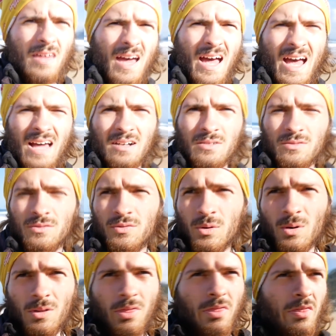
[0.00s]
that
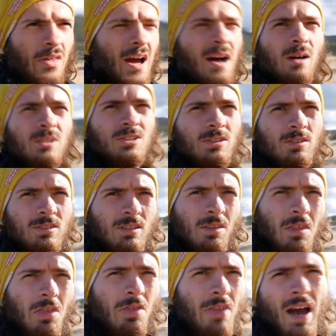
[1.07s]
for thousands
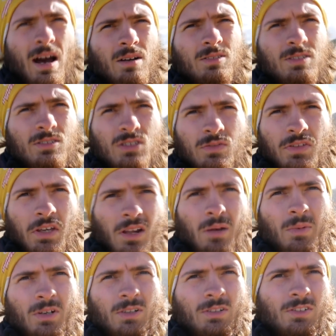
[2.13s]
and thousands of
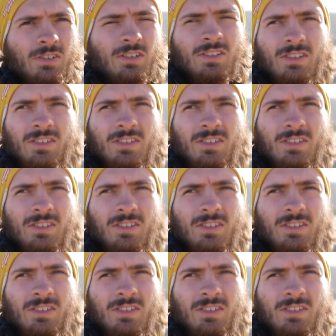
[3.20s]
kilometers. It's